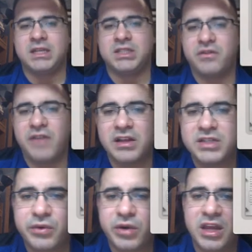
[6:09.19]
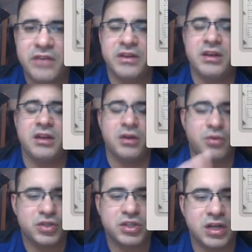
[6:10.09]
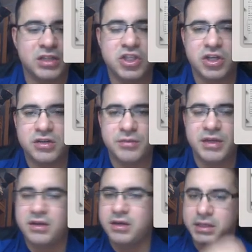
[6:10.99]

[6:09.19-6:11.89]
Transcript: So the values that were given, we're just going to chuck them